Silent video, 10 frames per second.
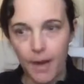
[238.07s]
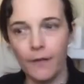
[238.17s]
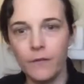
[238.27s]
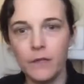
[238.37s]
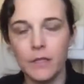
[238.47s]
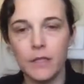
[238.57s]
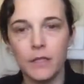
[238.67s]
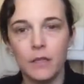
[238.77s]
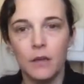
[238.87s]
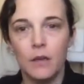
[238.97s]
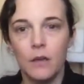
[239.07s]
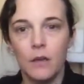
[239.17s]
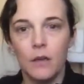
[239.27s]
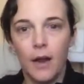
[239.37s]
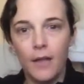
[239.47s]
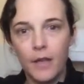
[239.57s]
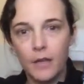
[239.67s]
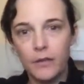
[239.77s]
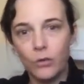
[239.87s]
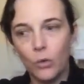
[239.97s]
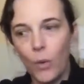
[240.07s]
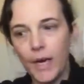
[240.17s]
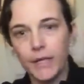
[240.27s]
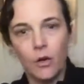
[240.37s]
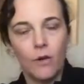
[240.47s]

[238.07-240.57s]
months, and then it sort of wears